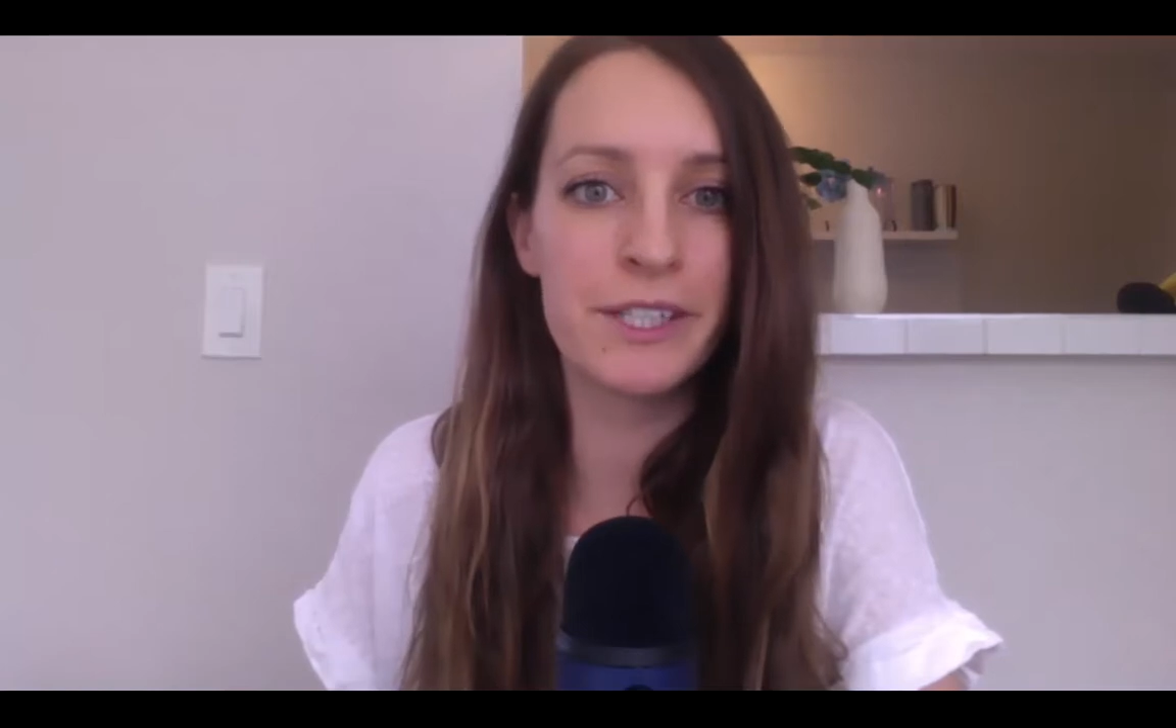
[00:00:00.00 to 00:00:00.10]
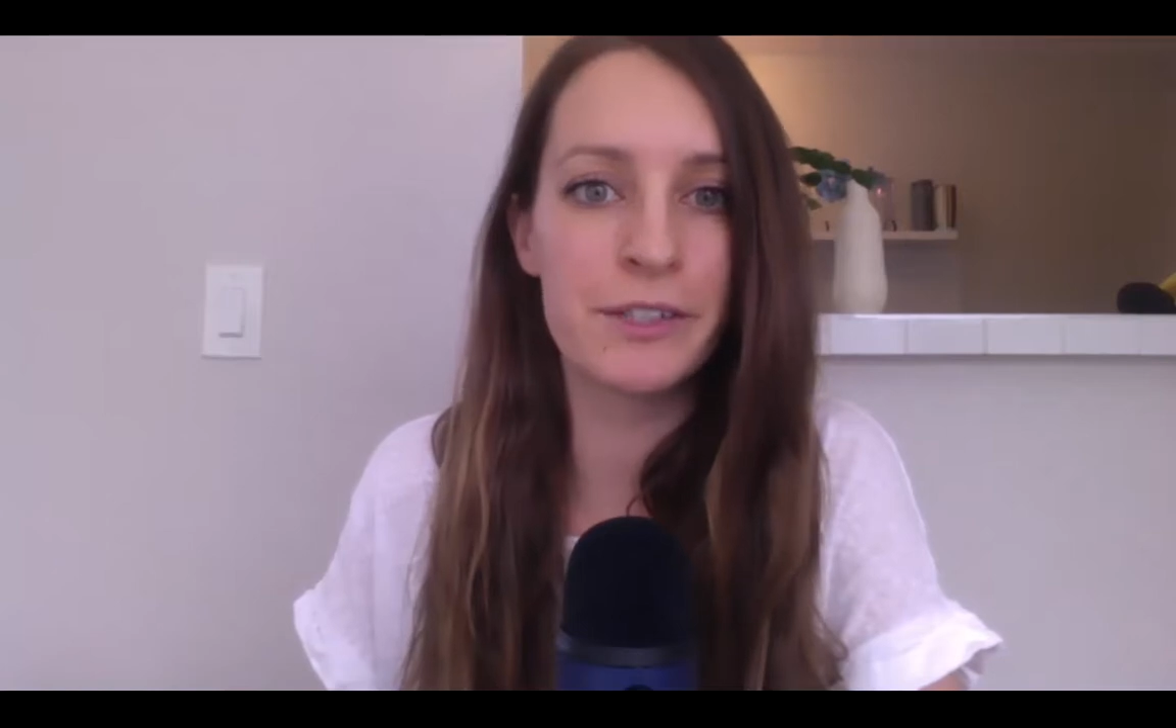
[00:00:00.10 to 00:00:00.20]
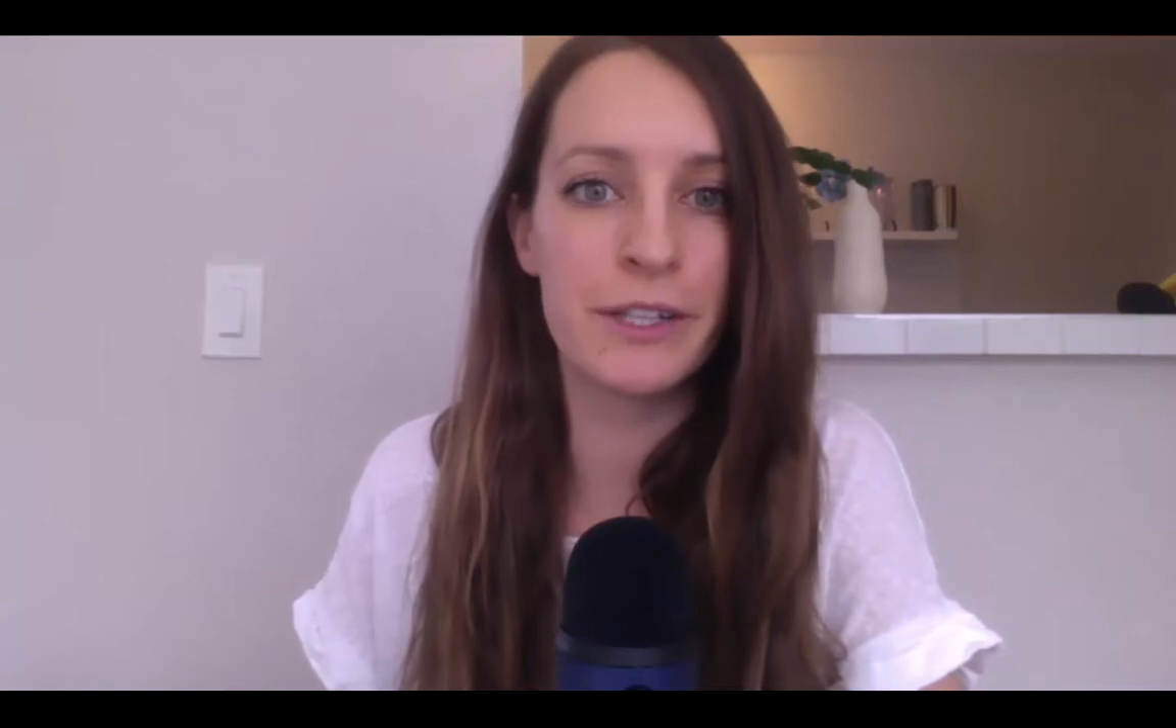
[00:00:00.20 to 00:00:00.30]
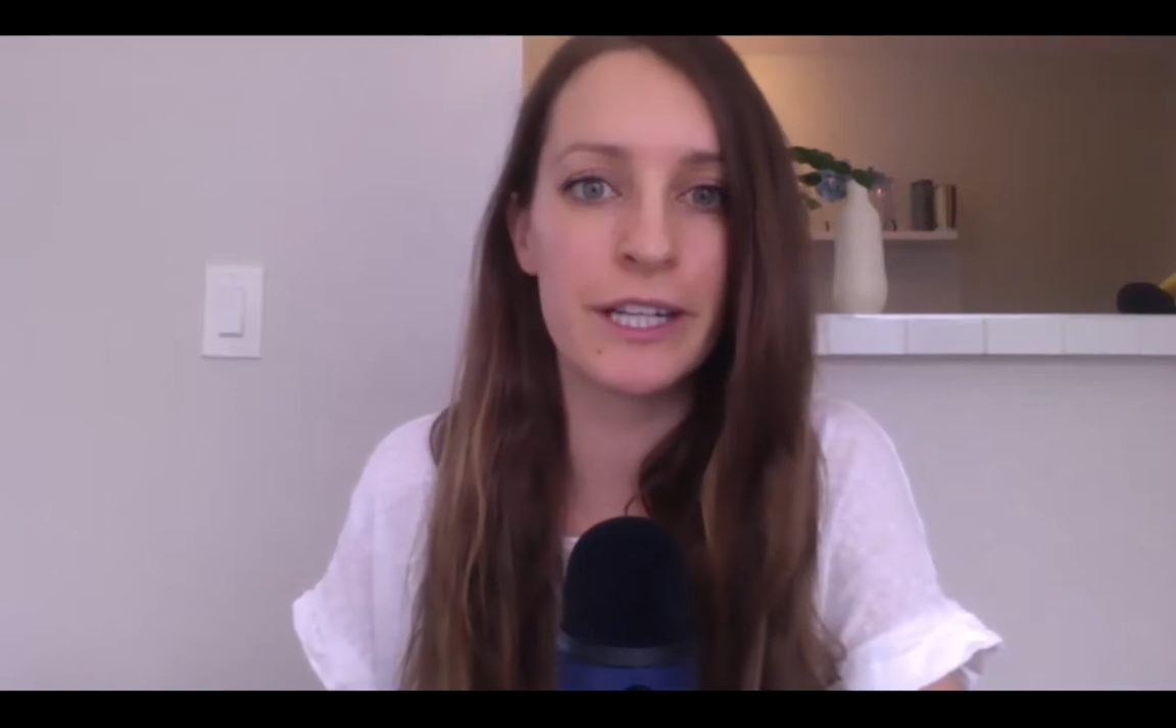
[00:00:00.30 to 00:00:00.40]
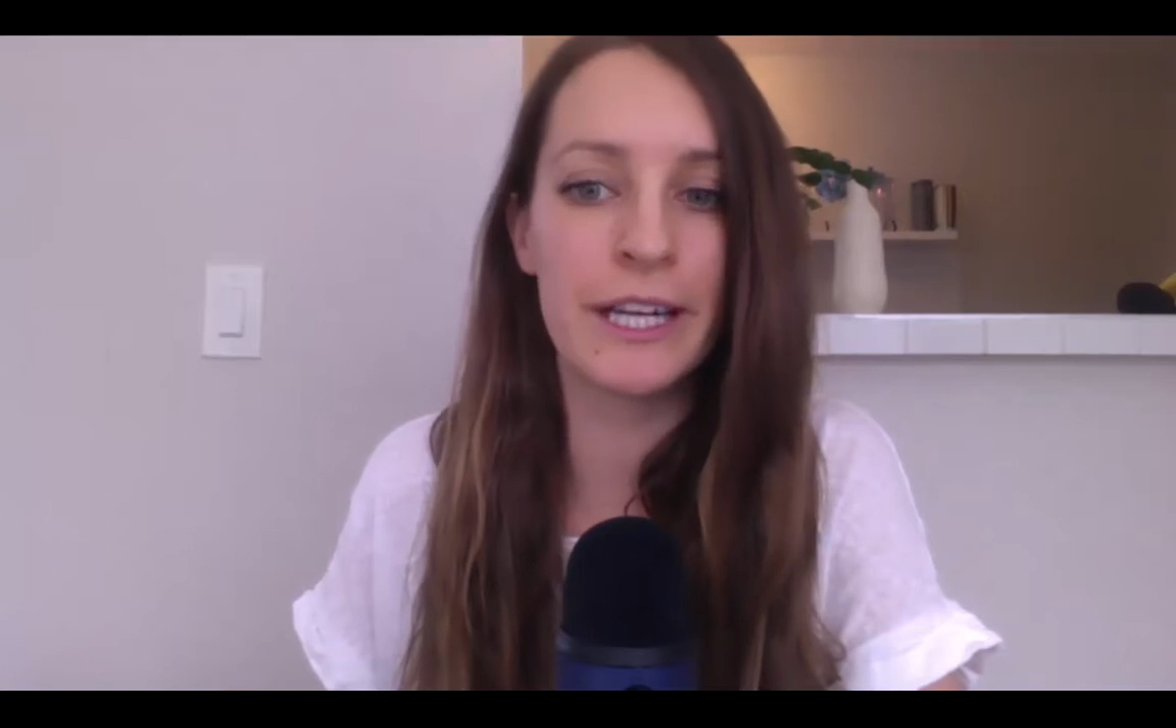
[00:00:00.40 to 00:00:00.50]

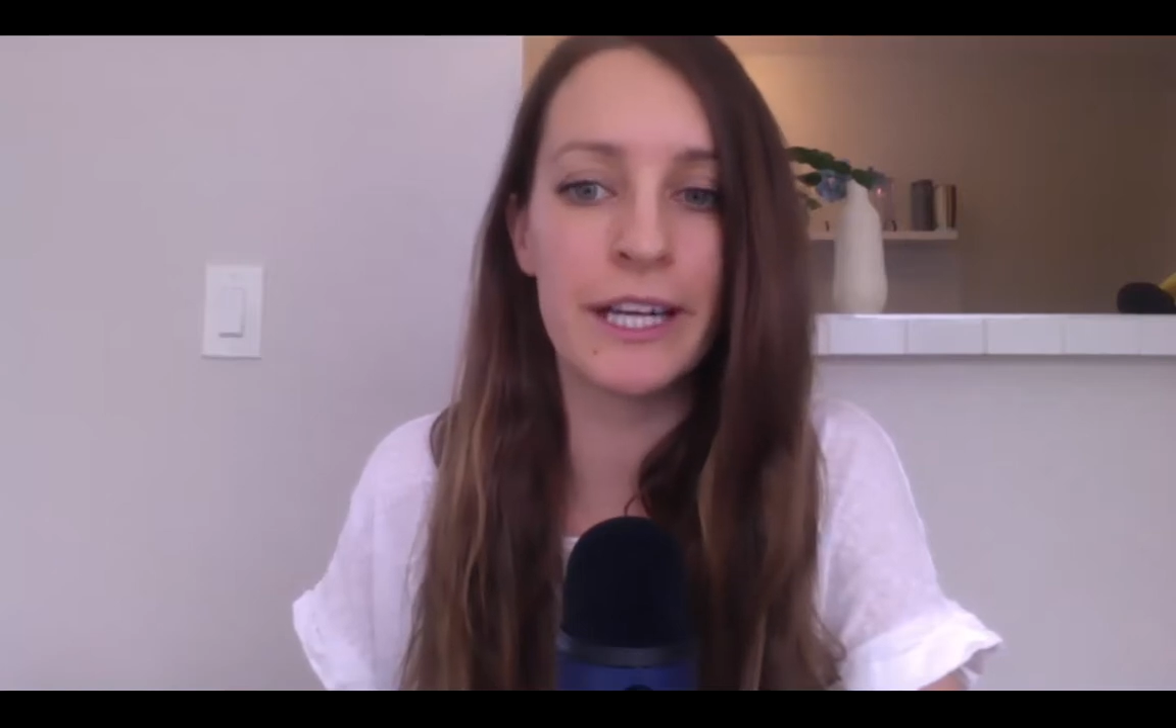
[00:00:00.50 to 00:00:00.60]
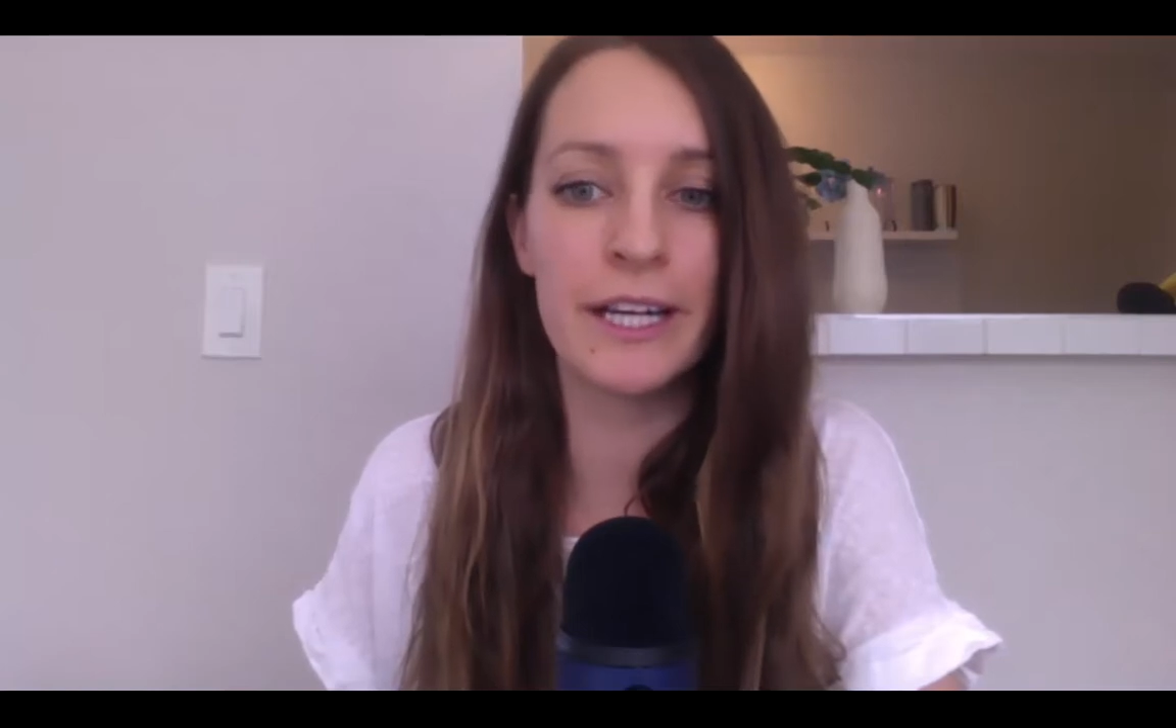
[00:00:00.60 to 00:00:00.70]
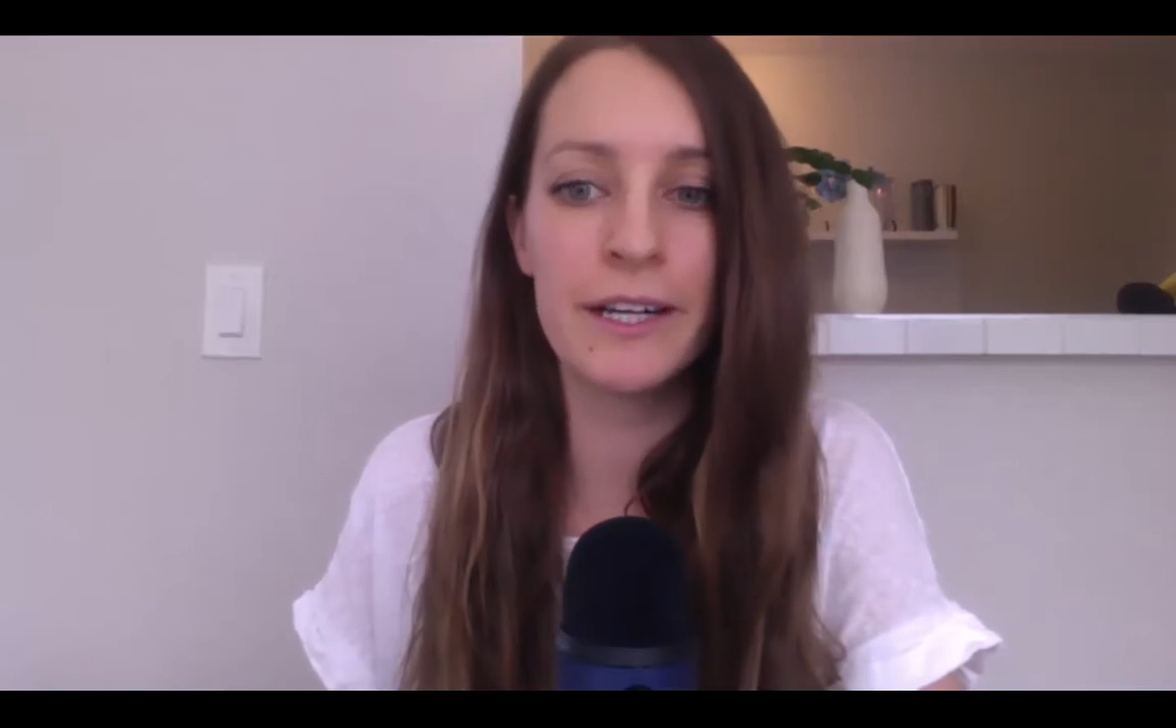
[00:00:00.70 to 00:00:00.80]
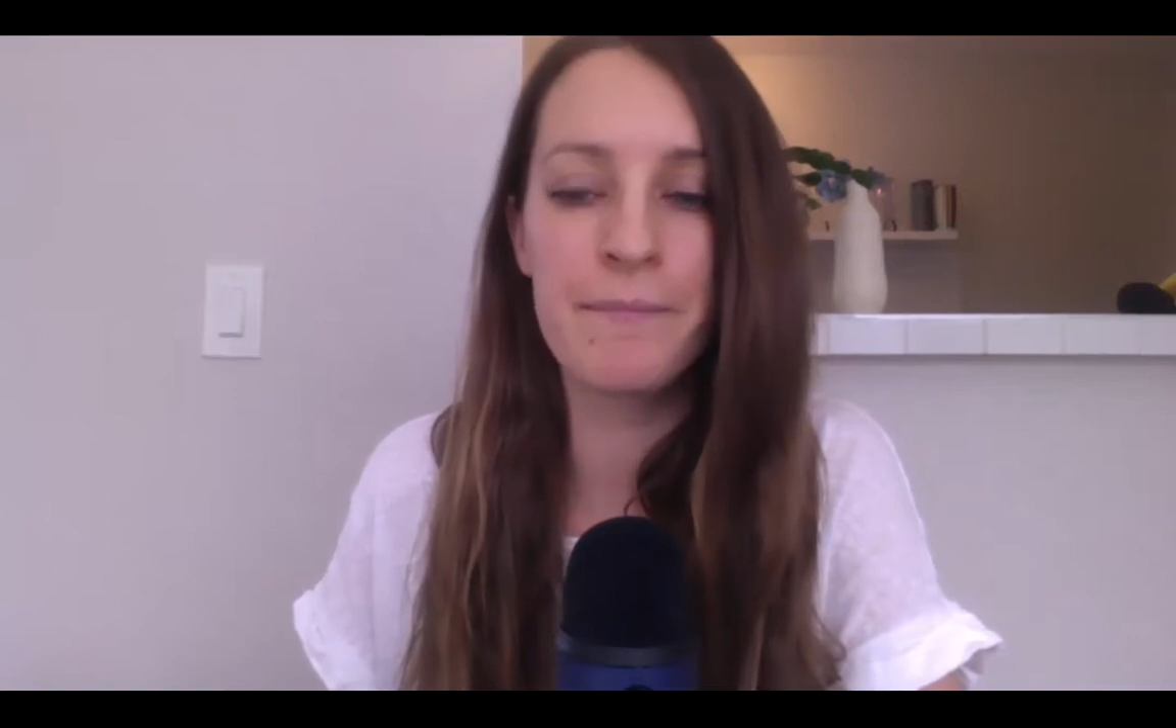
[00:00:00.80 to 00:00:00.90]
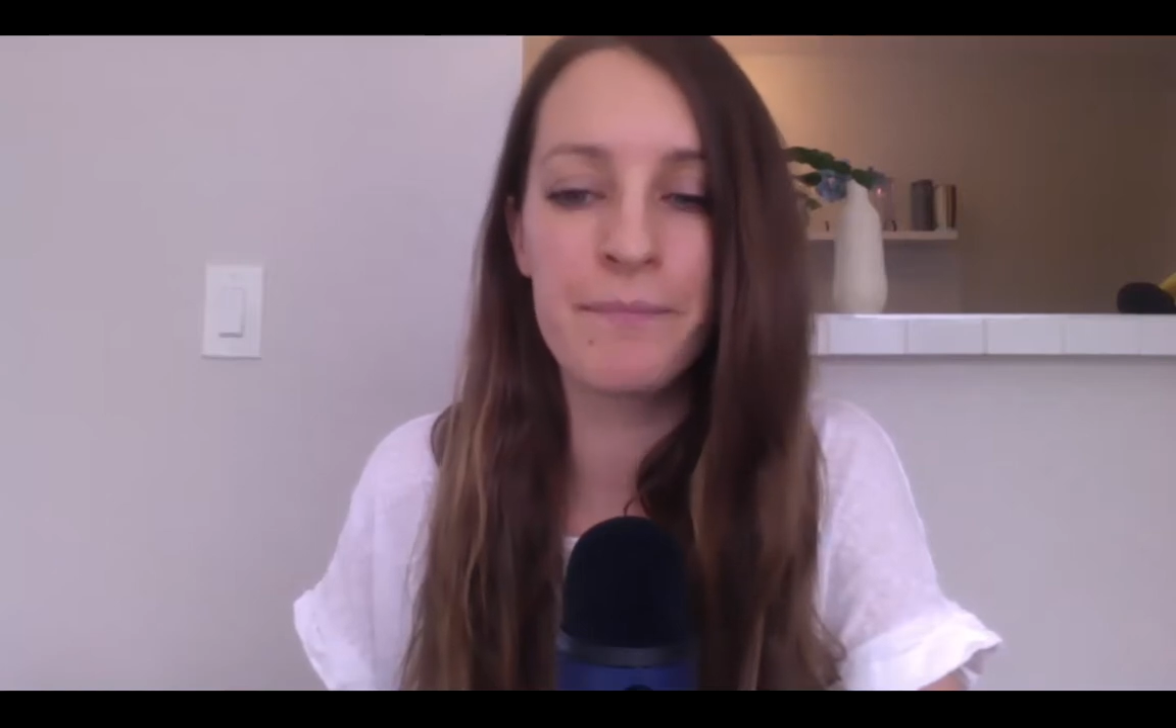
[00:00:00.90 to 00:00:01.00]
screen here.